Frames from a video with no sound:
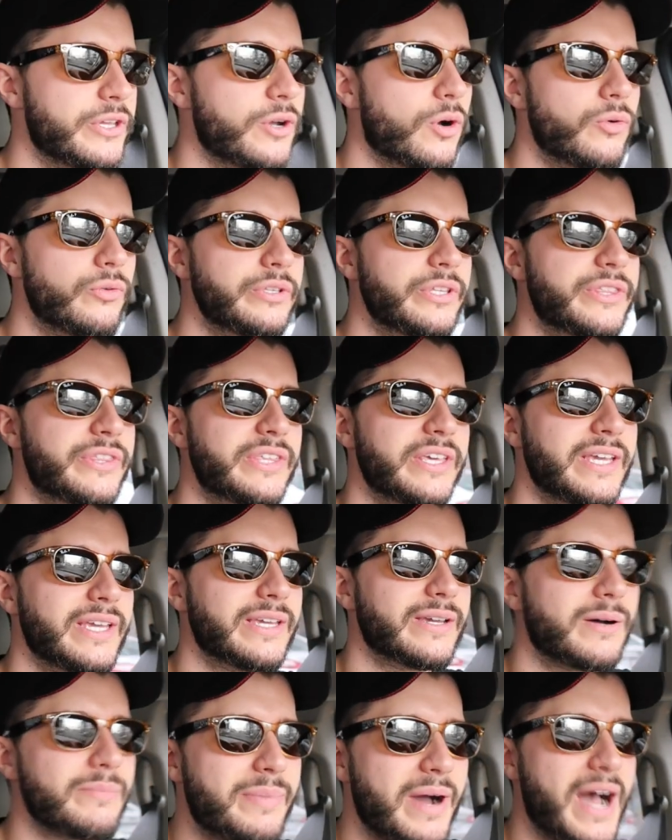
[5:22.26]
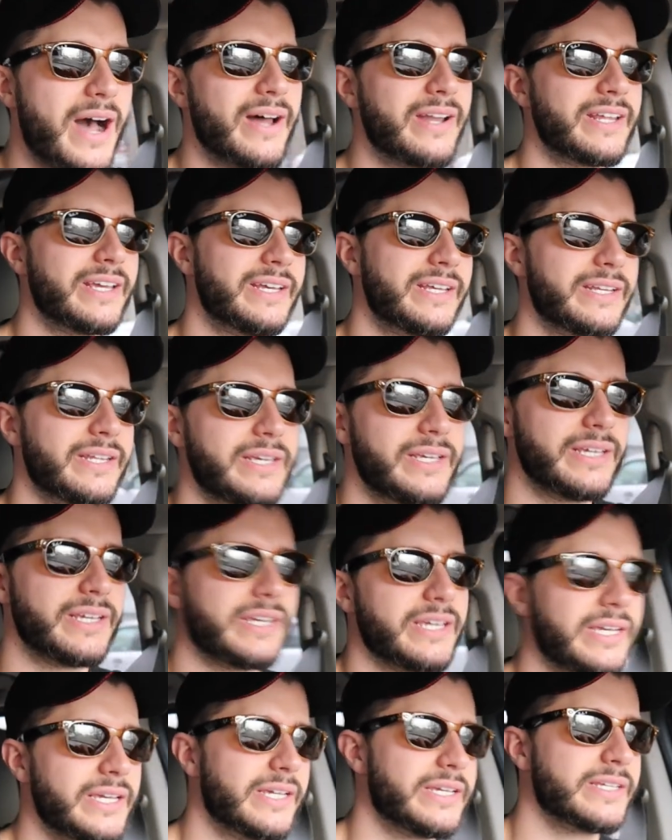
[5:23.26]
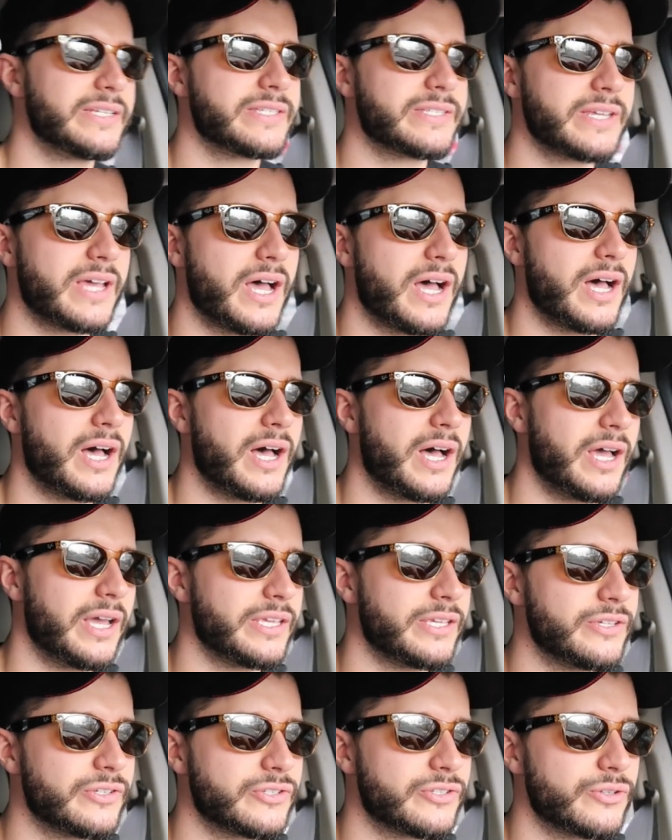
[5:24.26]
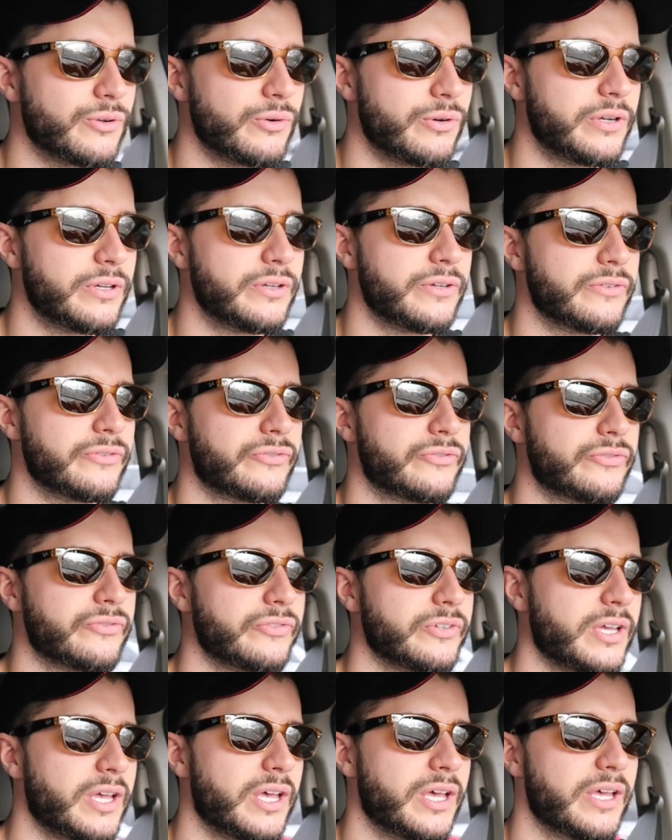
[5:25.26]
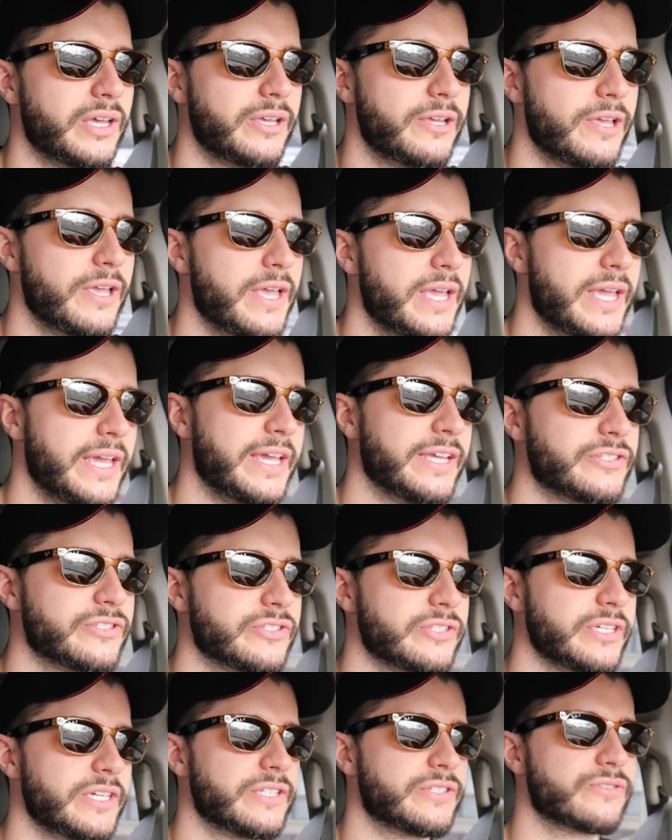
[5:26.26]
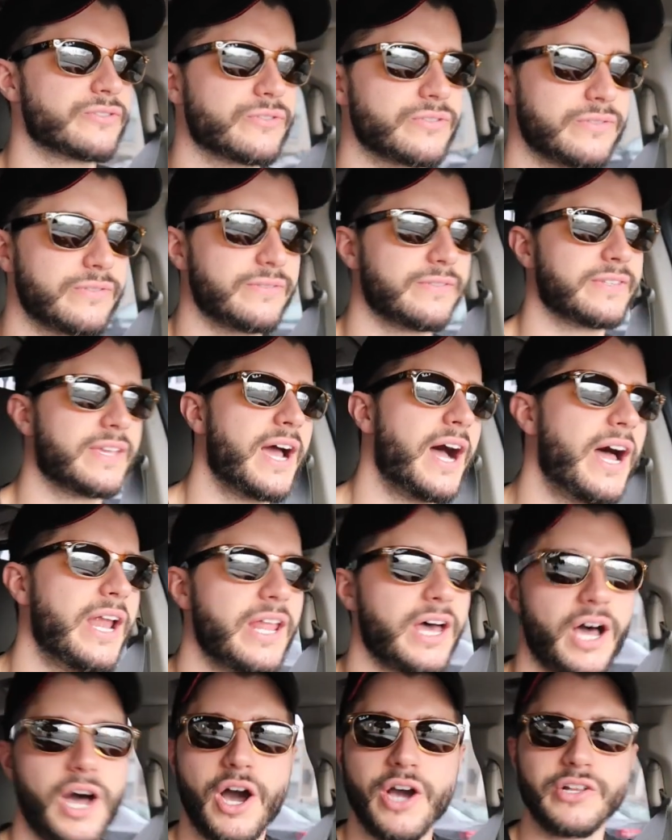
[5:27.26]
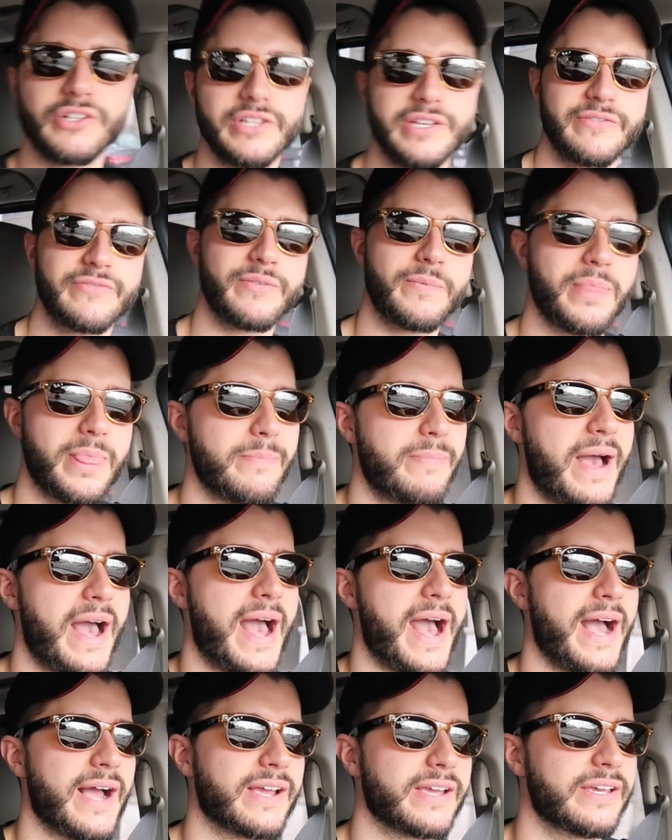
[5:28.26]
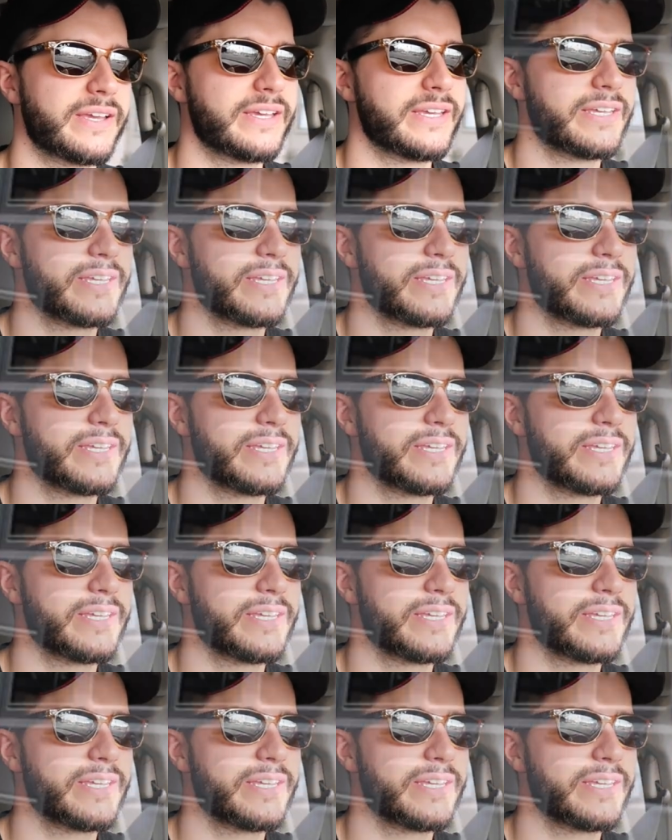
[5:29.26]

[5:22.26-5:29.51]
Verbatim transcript: The only thing about it is uh, you sort of, it's, it's kind of ugly from the back.